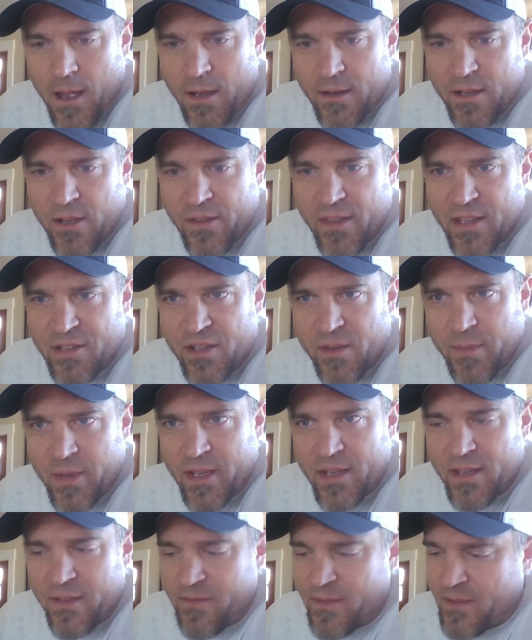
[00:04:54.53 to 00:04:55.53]
No, that should
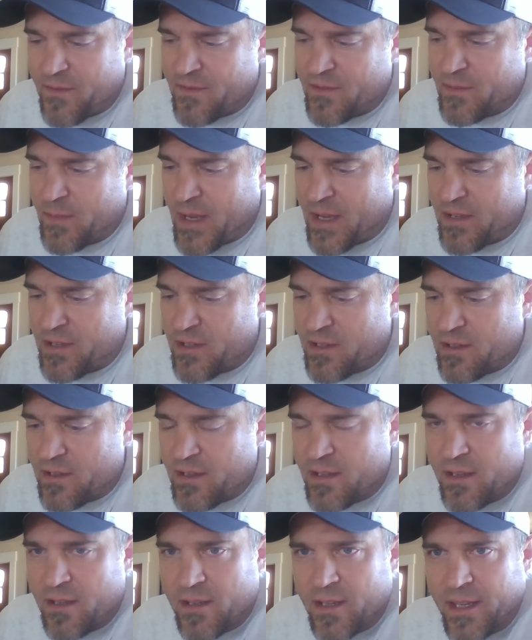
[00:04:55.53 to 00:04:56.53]
be enough information
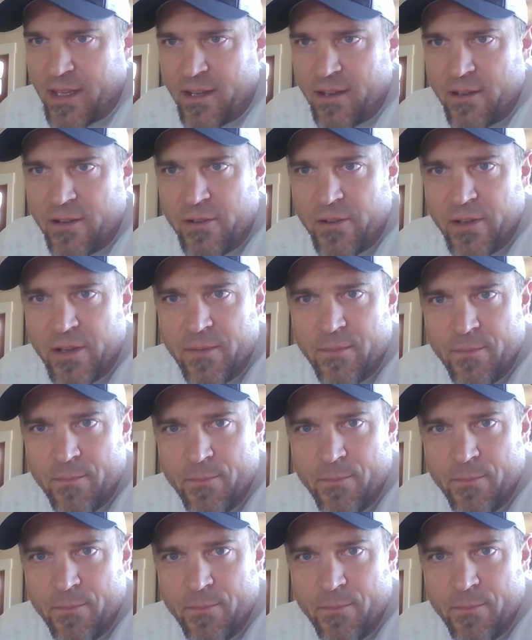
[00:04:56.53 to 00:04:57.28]
to get it going.